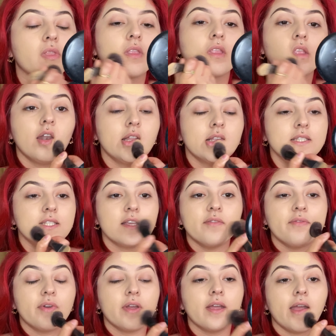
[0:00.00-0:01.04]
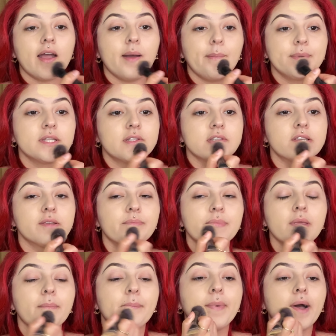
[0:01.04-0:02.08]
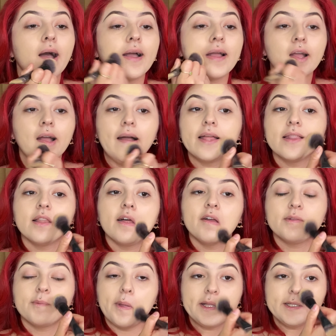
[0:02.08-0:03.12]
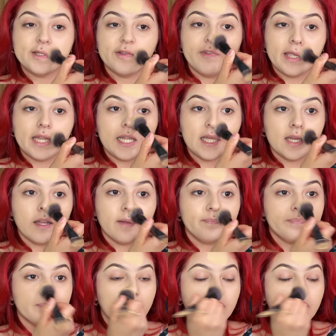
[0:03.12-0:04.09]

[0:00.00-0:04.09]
Honestly, I'm very happy to be back. I loved Pennsylvania and